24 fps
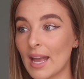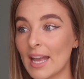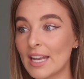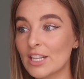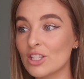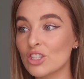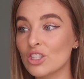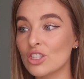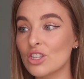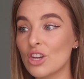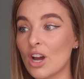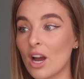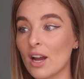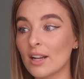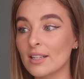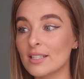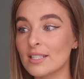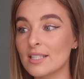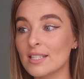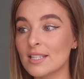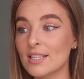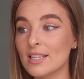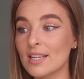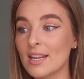It's
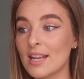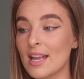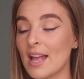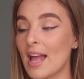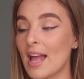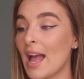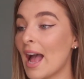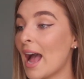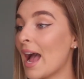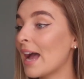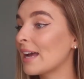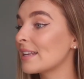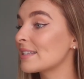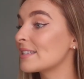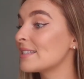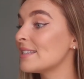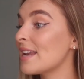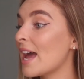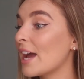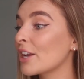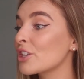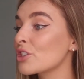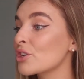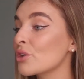not as
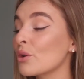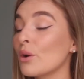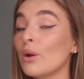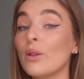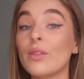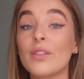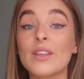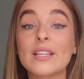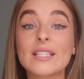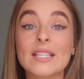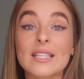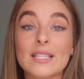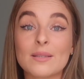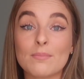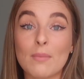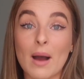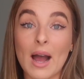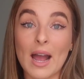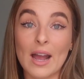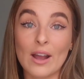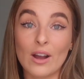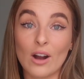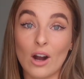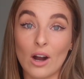natural. This is
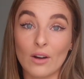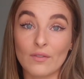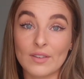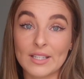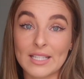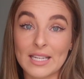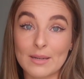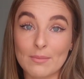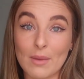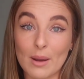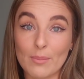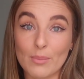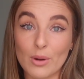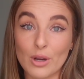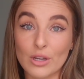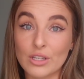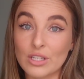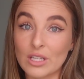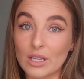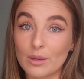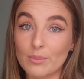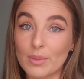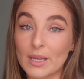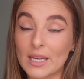obviously my
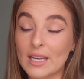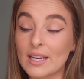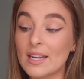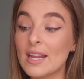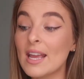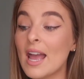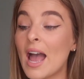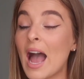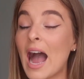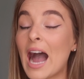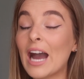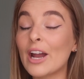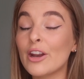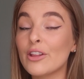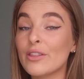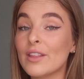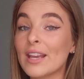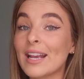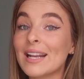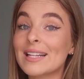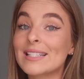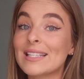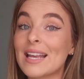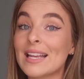personal opinion. I don't
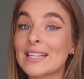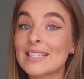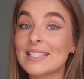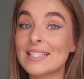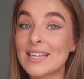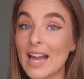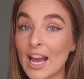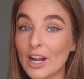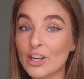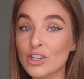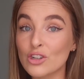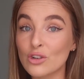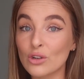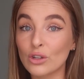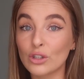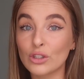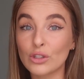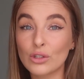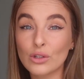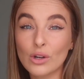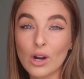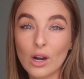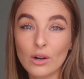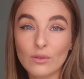think it's as natural.
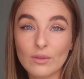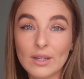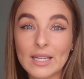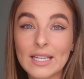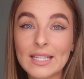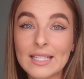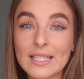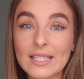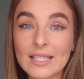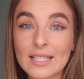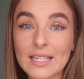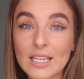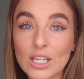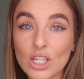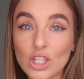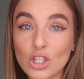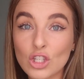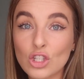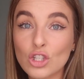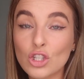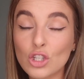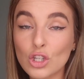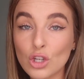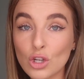You can't really see
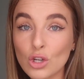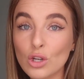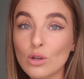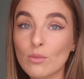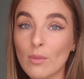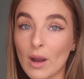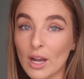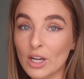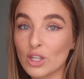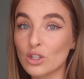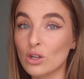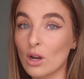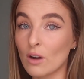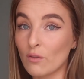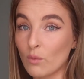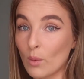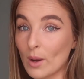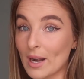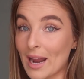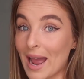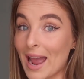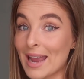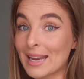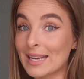too much of
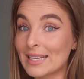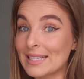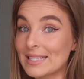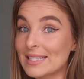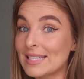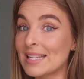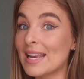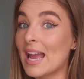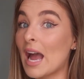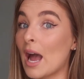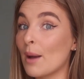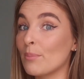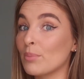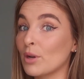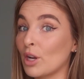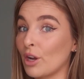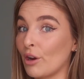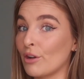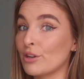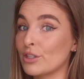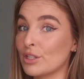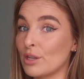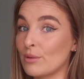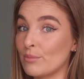what I can see up
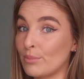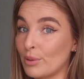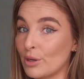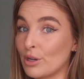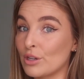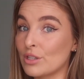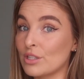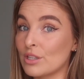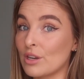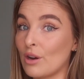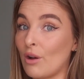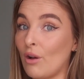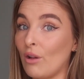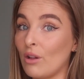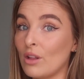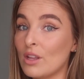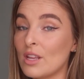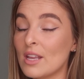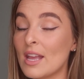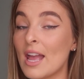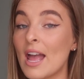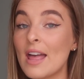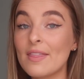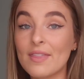close and personal.
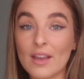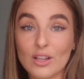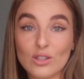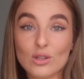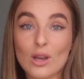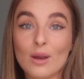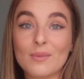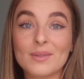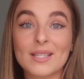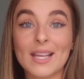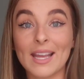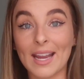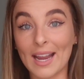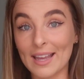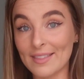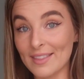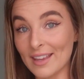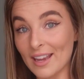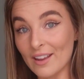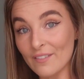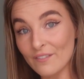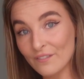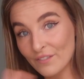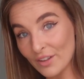That's why I'm saying I
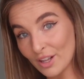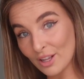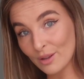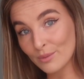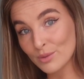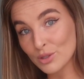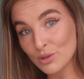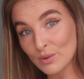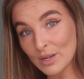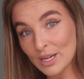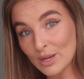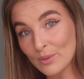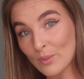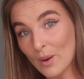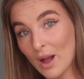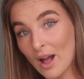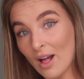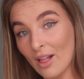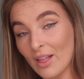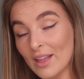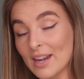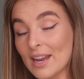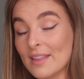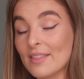think it films really
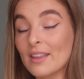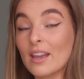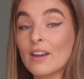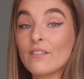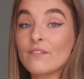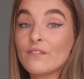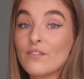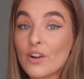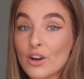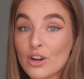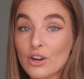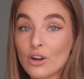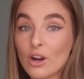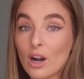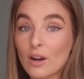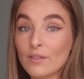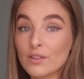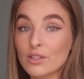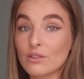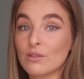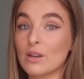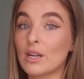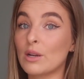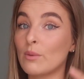well and I think it
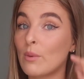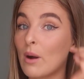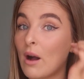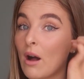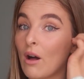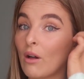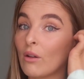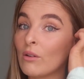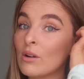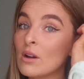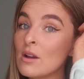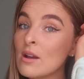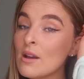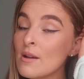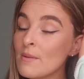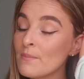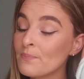photographs really well.